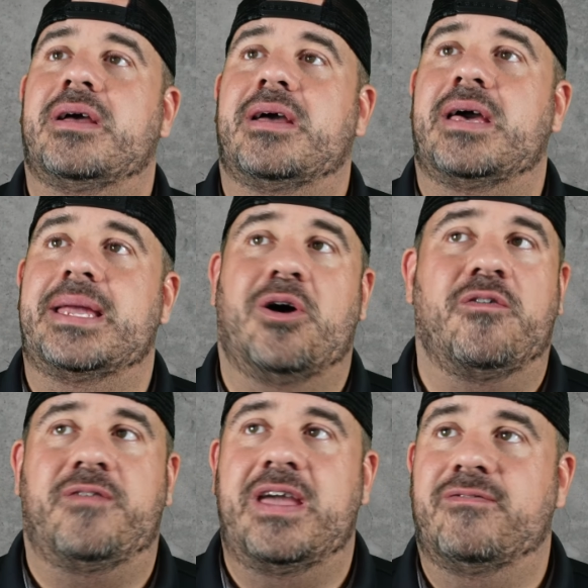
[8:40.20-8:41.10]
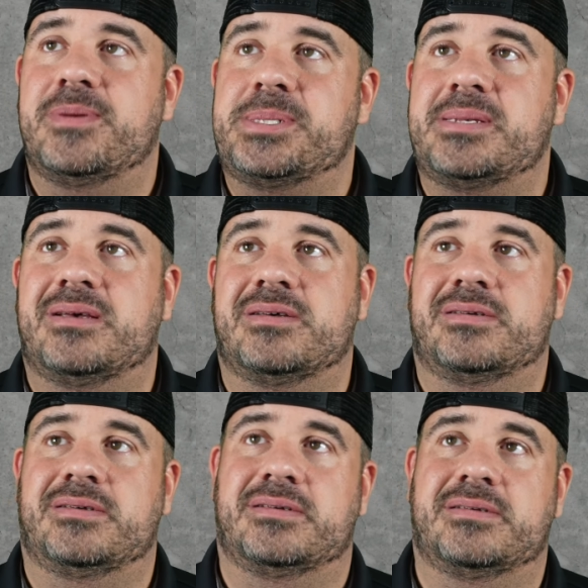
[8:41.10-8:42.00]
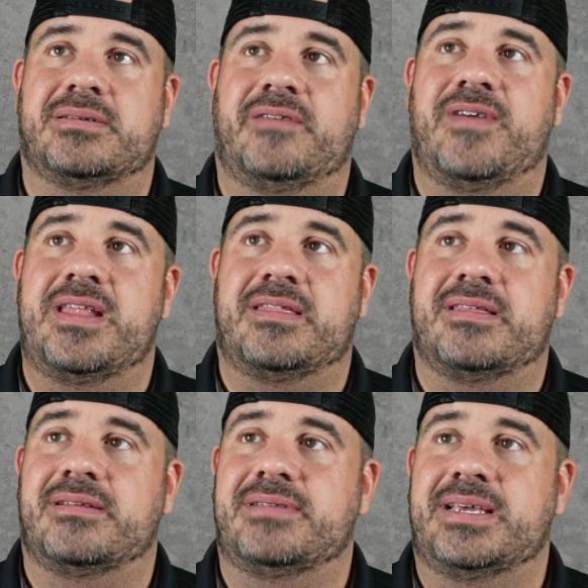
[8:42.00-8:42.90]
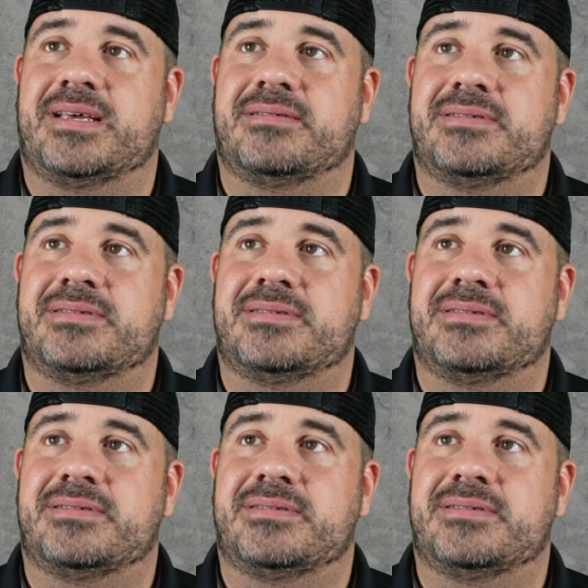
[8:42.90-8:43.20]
And all favorites, if anything, yeah.